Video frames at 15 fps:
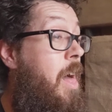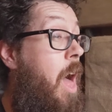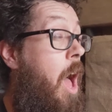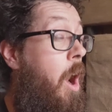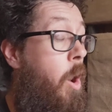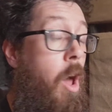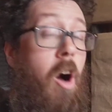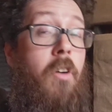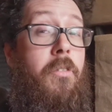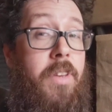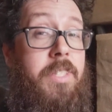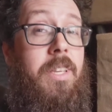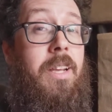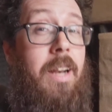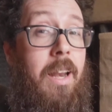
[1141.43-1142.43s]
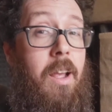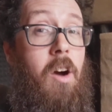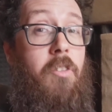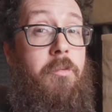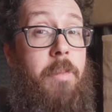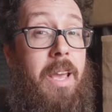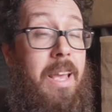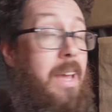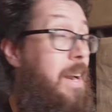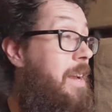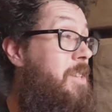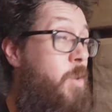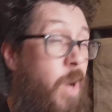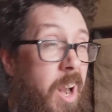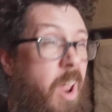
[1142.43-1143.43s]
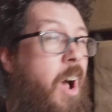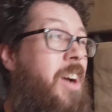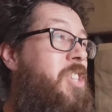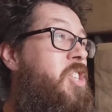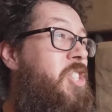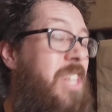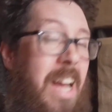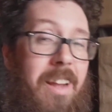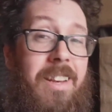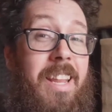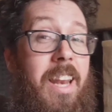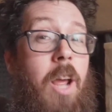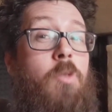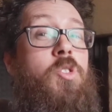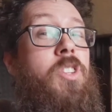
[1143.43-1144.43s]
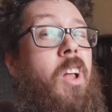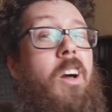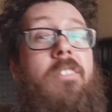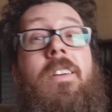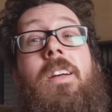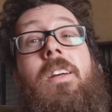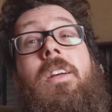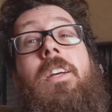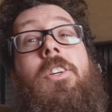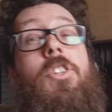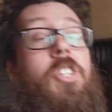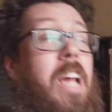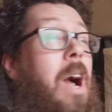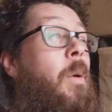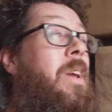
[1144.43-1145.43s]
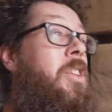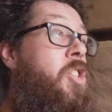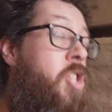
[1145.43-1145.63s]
a lot physically of me, and I do a lot of shouting,